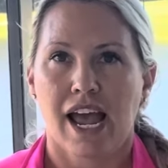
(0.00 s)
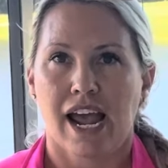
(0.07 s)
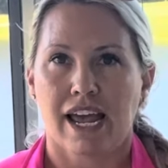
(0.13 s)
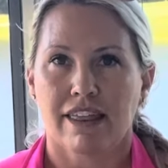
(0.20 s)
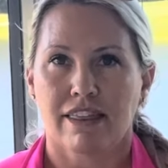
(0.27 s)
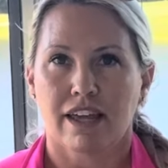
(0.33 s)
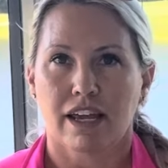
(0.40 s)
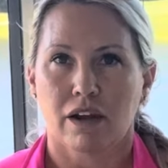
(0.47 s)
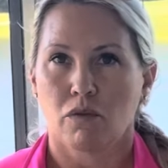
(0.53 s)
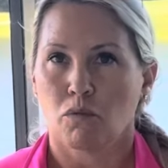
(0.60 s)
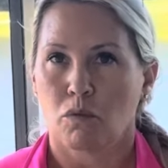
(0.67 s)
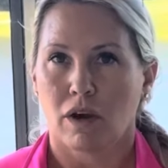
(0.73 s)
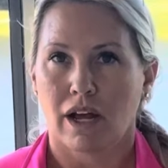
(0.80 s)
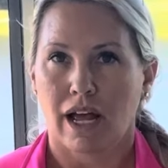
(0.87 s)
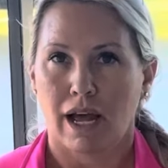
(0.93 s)
And then
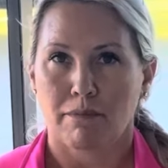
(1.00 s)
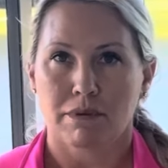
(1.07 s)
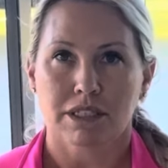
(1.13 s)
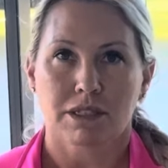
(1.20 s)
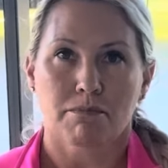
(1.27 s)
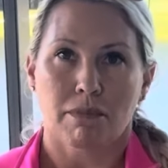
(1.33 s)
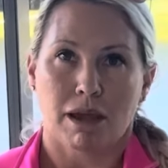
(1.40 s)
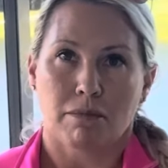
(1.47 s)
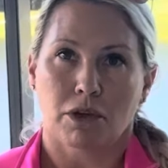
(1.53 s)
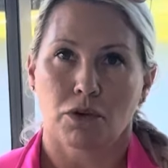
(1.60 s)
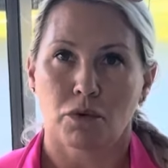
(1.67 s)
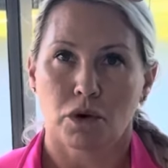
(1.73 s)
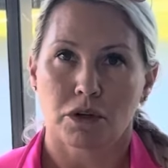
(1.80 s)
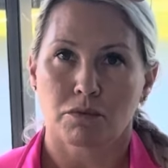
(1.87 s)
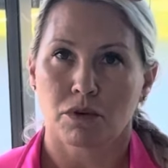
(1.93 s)
what happens? Maybe
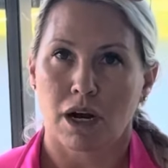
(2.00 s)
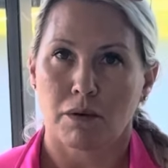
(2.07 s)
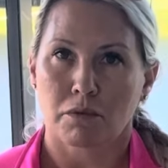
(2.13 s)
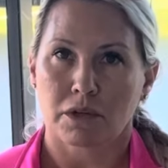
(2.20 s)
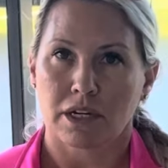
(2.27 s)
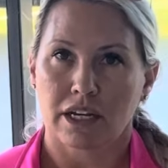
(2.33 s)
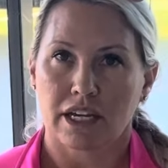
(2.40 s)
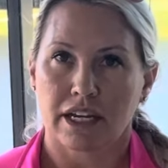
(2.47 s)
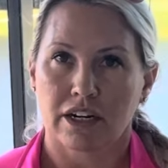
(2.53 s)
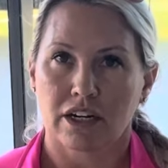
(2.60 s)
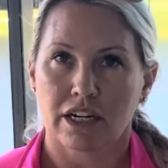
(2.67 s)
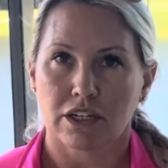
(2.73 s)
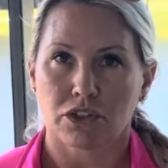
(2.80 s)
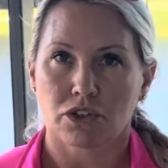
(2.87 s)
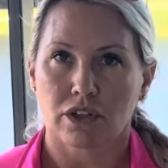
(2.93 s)
you own a property here
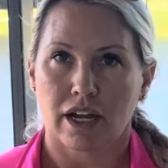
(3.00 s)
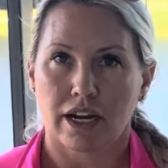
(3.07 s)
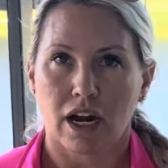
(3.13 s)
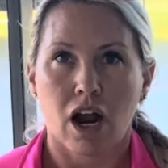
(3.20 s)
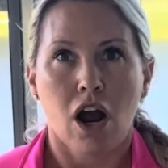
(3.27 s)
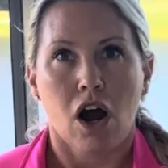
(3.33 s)
and you're like,